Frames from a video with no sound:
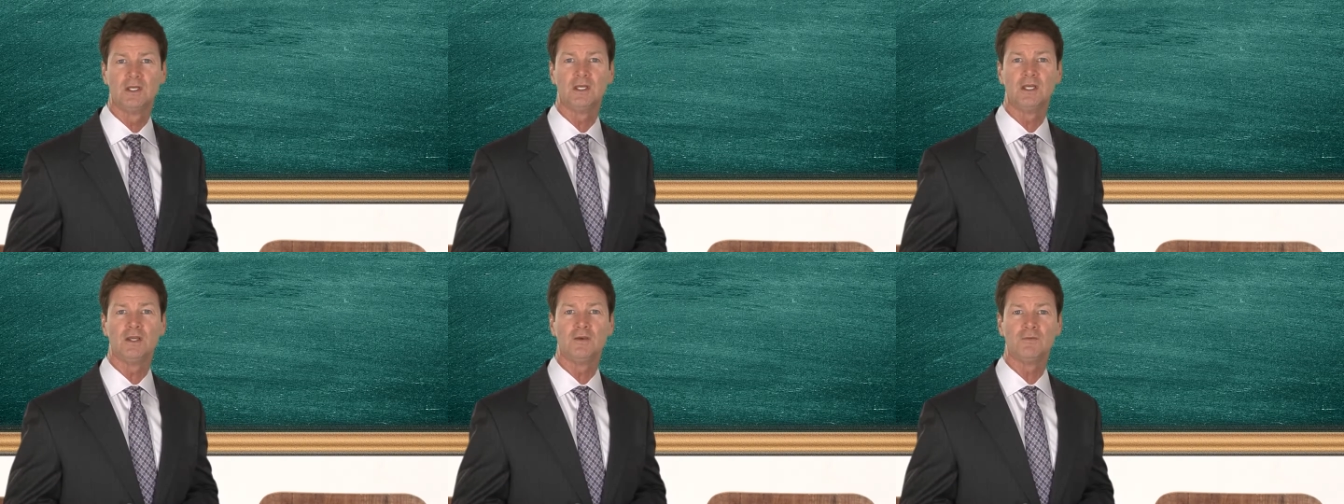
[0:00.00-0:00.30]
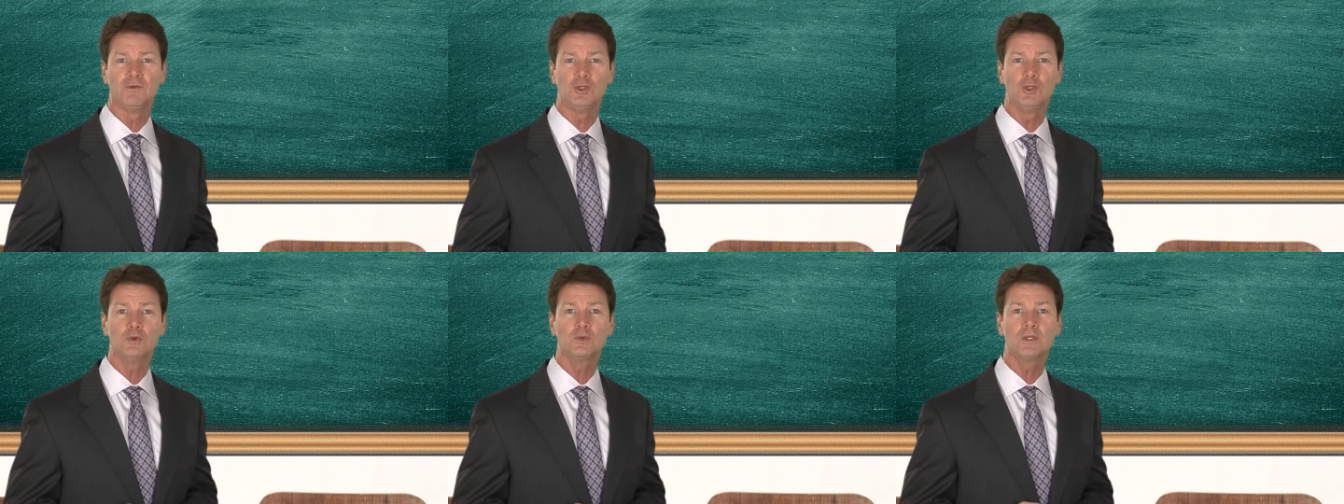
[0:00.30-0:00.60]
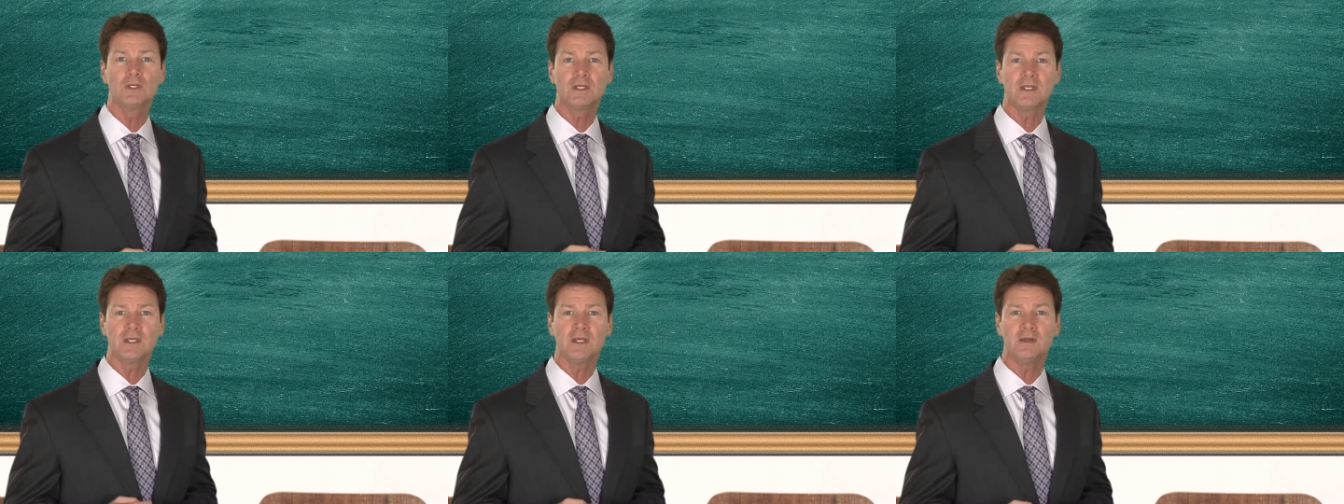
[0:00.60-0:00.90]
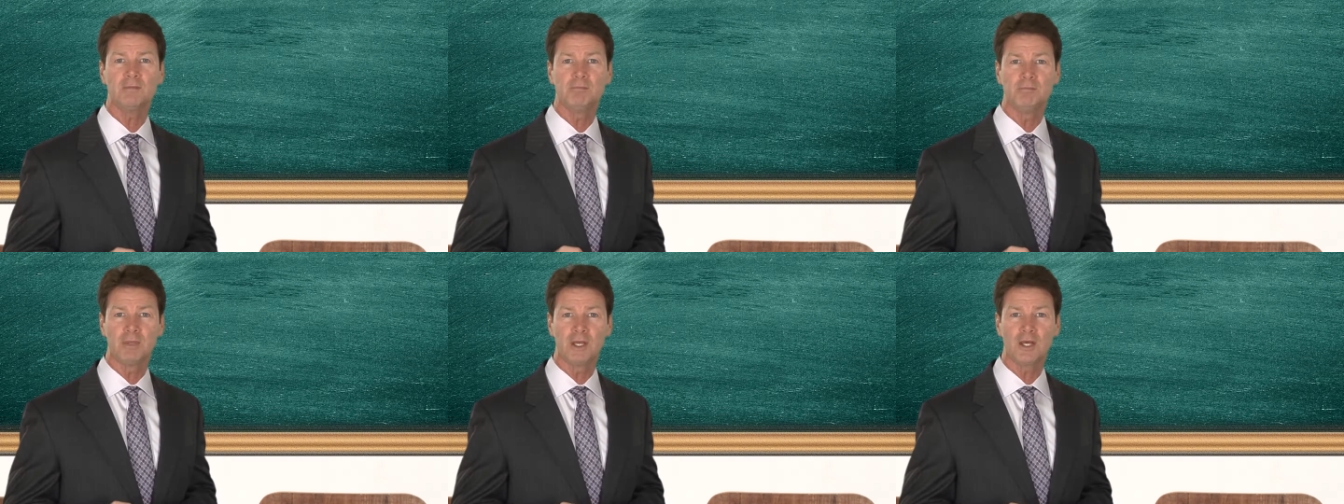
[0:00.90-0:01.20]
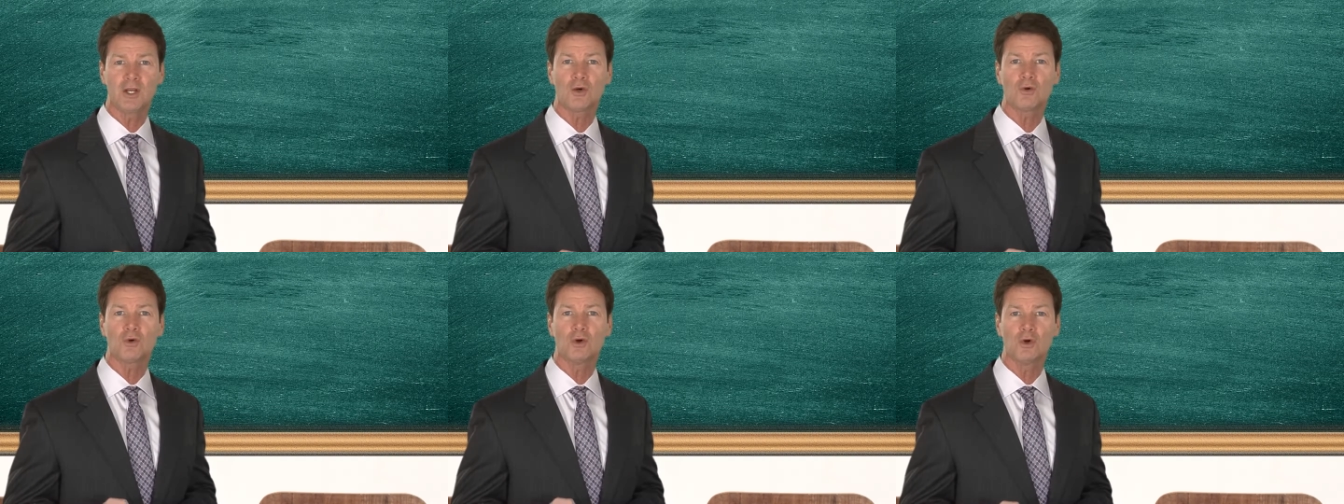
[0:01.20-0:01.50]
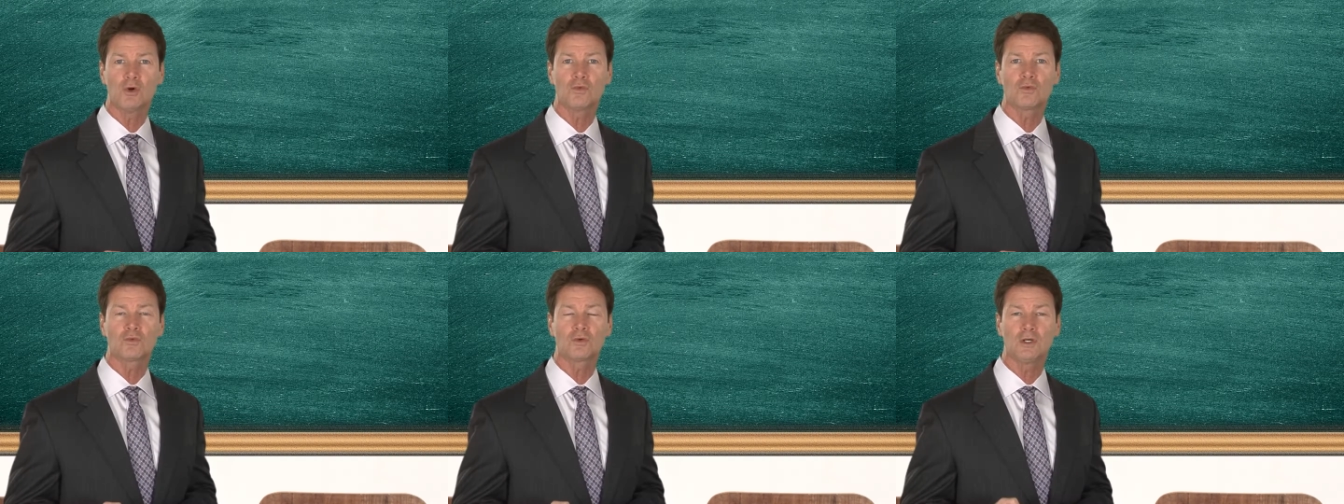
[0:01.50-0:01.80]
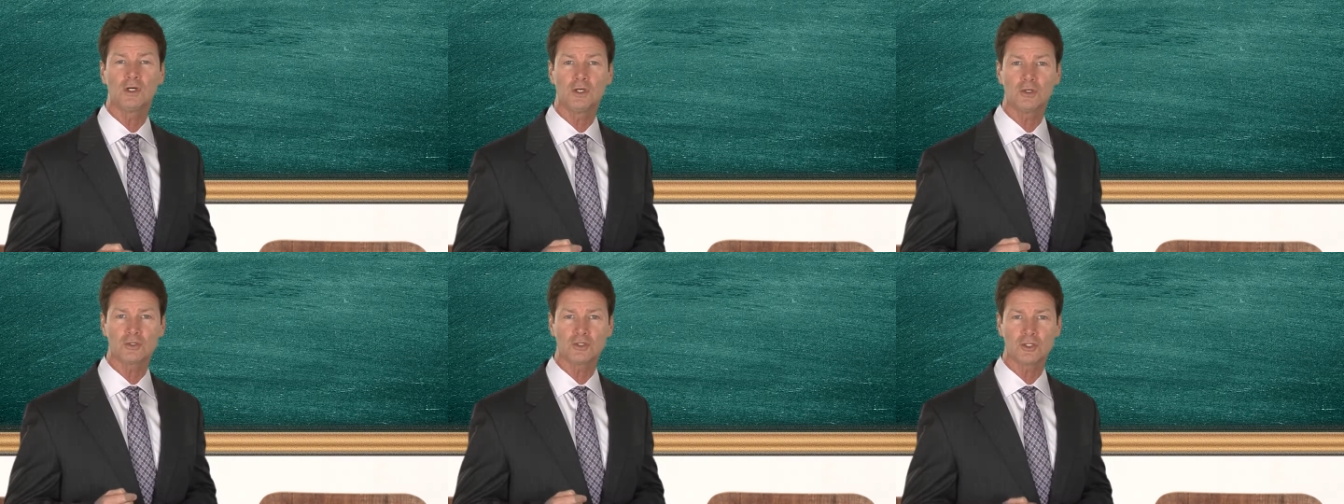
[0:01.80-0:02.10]
If you can get better
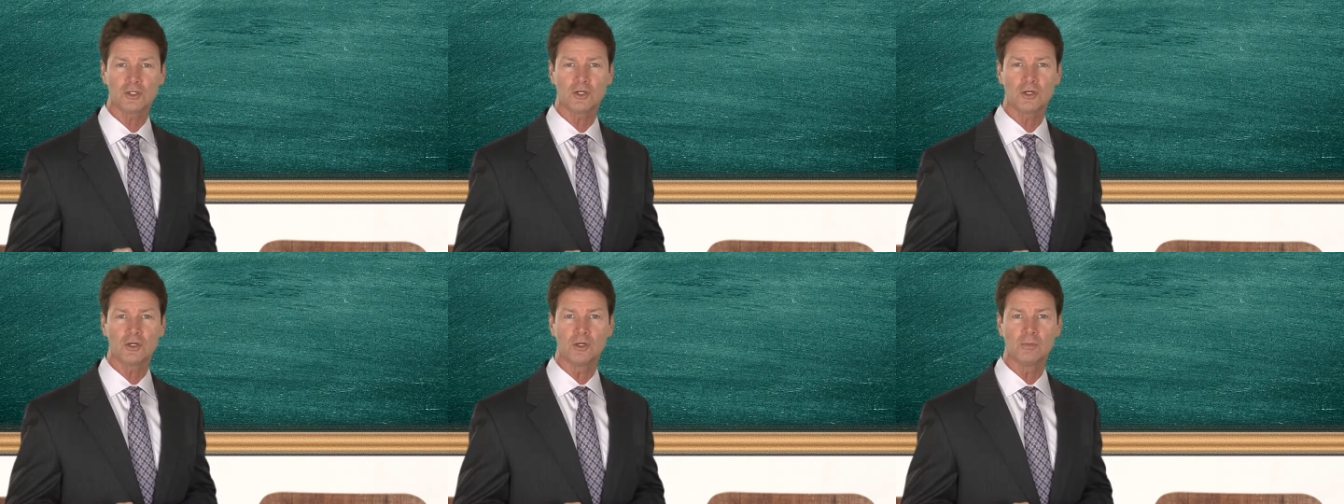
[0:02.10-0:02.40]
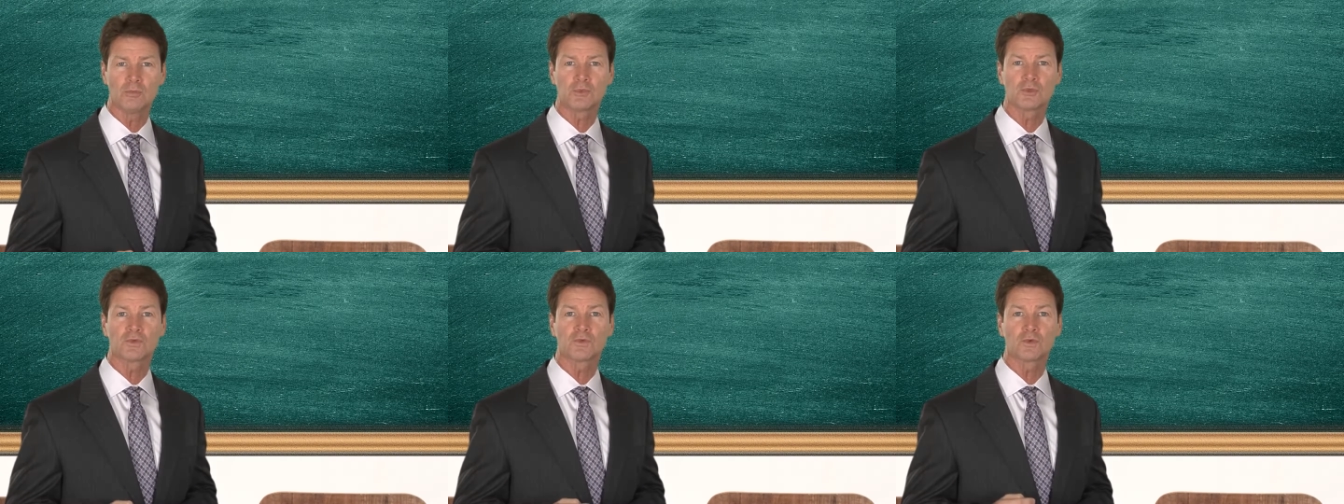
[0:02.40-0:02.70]
overall terms